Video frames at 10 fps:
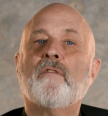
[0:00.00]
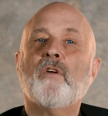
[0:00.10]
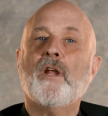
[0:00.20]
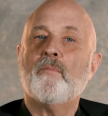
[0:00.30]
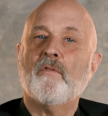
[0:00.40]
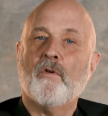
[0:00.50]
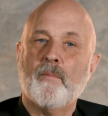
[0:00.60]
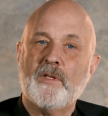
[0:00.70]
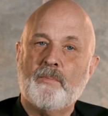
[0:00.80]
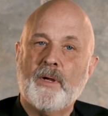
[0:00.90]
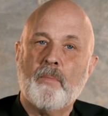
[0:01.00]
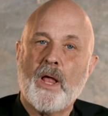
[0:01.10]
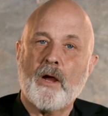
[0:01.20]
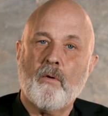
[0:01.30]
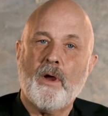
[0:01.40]
Chevrolet Performance
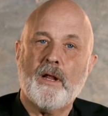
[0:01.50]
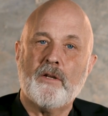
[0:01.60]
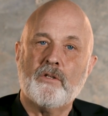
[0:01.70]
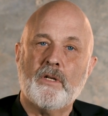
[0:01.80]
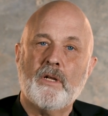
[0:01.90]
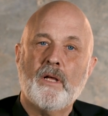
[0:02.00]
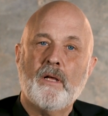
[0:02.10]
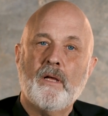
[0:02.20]
big block crate engine.